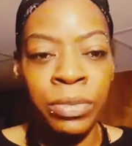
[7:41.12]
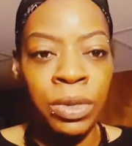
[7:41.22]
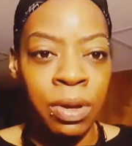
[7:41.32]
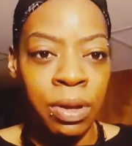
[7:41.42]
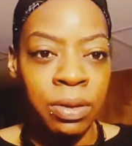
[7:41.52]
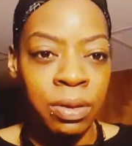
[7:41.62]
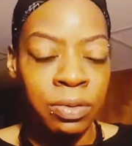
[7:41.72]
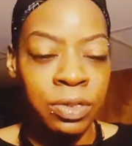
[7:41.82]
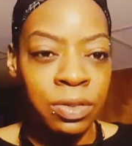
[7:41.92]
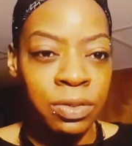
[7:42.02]
you know how you can
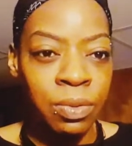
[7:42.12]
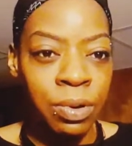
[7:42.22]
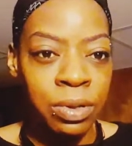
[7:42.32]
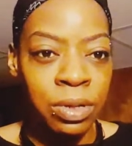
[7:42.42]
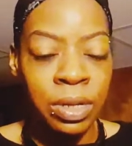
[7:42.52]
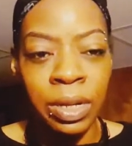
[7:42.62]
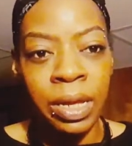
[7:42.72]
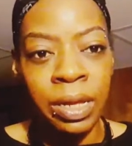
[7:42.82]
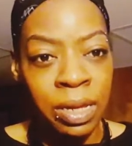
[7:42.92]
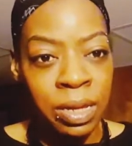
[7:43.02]
go to the store and you can get
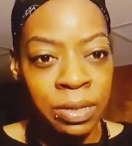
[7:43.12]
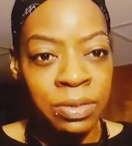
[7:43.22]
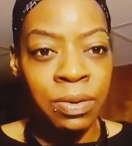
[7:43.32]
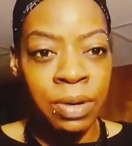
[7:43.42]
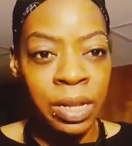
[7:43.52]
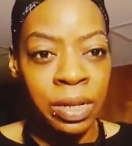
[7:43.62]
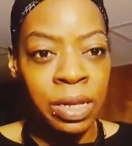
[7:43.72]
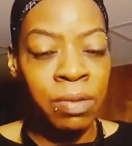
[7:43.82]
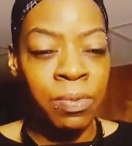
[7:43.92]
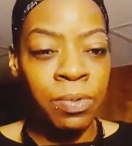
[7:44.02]
like Kiss or
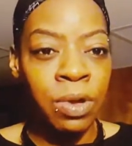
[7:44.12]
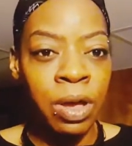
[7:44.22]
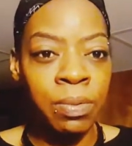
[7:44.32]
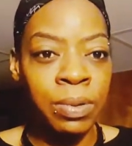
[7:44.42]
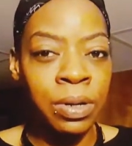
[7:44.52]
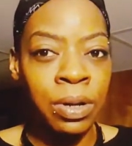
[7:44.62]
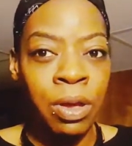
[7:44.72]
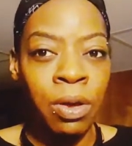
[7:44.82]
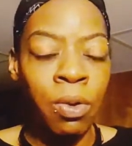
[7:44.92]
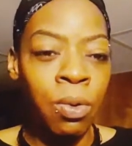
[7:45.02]
Nailene full cover,
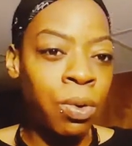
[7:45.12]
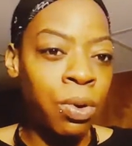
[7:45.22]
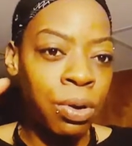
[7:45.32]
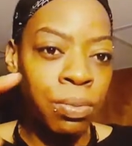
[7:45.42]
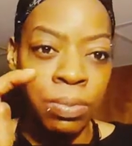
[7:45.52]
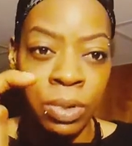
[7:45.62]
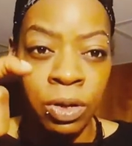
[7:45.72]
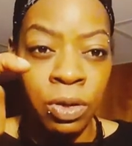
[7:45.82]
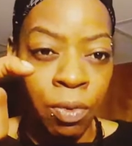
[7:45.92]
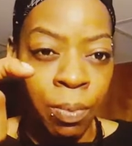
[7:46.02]
or the
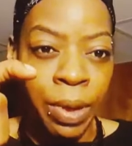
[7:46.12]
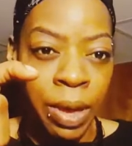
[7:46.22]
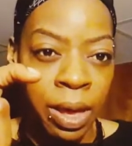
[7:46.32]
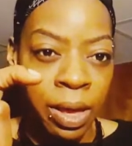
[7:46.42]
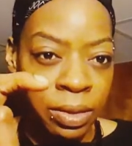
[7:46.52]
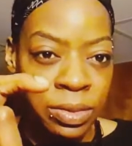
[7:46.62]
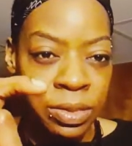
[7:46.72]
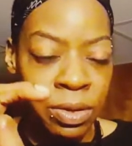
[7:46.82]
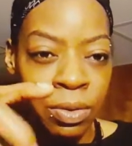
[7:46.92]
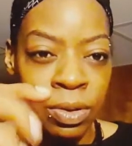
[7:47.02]
little
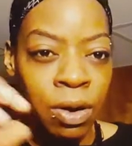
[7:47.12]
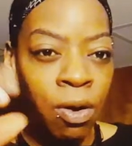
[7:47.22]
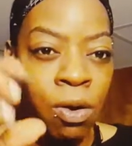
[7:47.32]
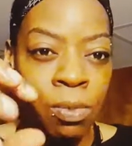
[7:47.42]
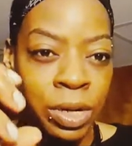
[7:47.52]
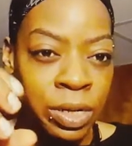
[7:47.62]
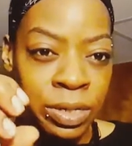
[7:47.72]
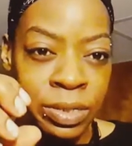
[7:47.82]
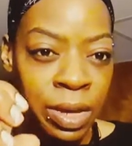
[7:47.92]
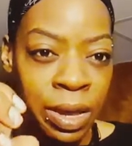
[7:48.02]
packs, you know, that are already
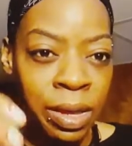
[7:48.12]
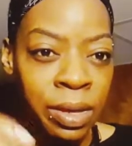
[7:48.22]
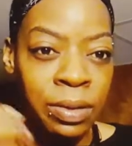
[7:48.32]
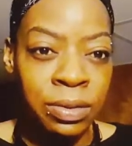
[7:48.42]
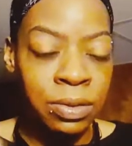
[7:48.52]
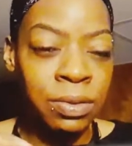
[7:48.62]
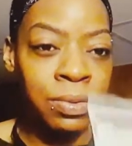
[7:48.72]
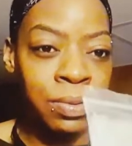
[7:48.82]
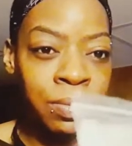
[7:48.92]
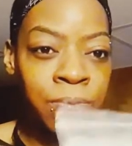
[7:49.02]
designed
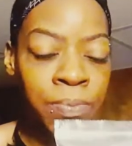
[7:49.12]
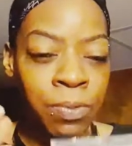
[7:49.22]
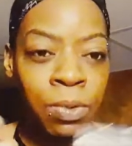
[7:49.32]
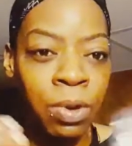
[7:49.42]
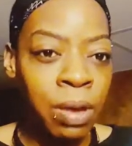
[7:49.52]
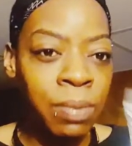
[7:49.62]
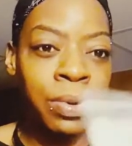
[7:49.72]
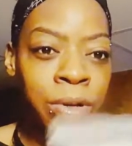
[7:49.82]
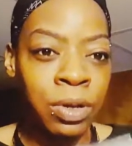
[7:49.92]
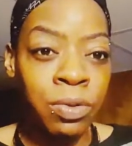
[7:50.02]
to full
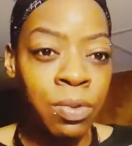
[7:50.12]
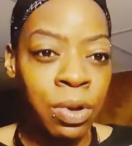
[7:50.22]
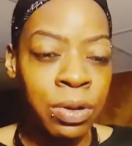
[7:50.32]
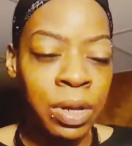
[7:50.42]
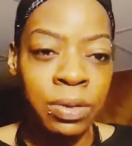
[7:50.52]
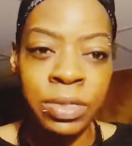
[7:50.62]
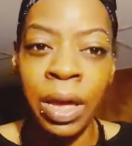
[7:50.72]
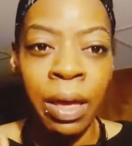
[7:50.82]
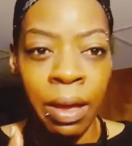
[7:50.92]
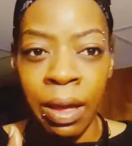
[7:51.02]
cover and the glue on your nails.
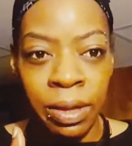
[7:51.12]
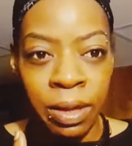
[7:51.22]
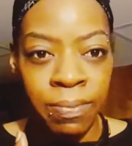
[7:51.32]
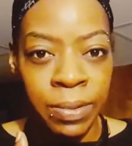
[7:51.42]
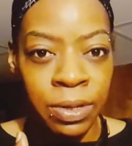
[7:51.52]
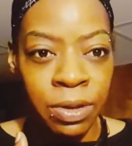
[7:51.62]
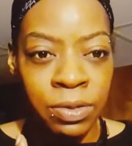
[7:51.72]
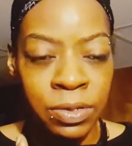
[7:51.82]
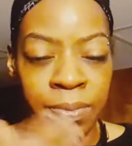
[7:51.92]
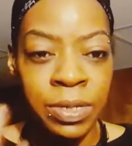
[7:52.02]
I can't fit
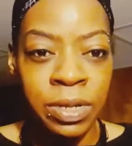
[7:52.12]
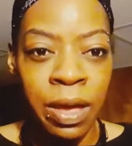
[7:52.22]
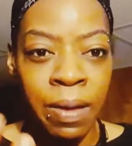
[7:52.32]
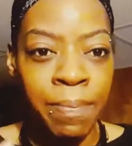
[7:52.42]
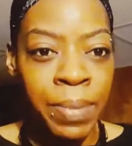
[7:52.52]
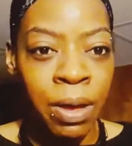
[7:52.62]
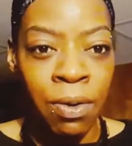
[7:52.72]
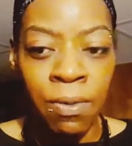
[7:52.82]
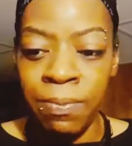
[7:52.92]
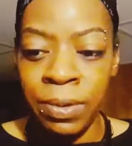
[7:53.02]
those because I have big
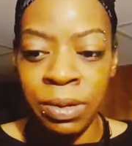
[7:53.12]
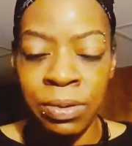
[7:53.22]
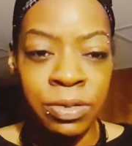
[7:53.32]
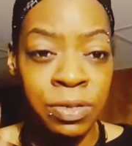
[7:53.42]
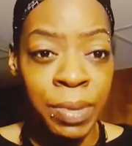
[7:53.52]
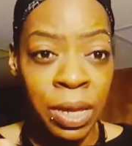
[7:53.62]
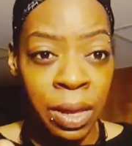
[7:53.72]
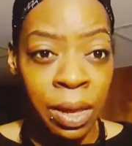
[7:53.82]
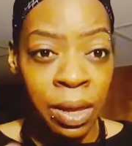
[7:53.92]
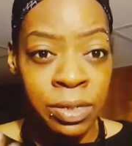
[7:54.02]
old fingers, big
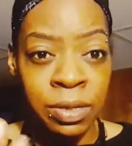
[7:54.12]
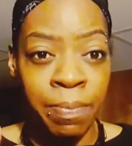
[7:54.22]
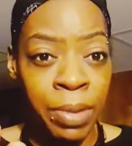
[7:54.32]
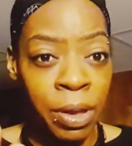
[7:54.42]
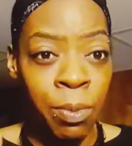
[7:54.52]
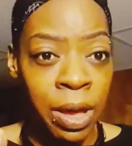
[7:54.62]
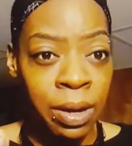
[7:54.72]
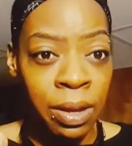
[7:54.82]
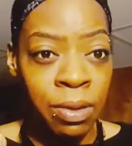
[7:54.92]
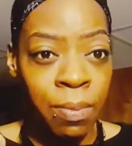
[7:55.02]
hands, and big
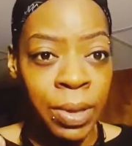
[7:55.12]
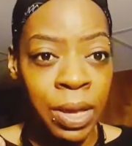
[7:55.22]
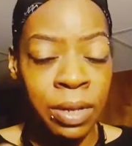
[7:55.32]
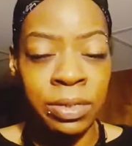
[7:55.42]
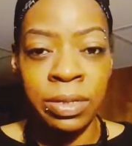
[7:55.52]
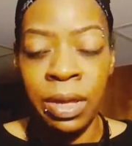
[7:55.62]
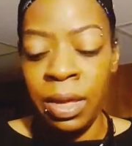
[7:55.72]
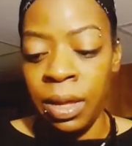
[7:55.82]
wide nail beds.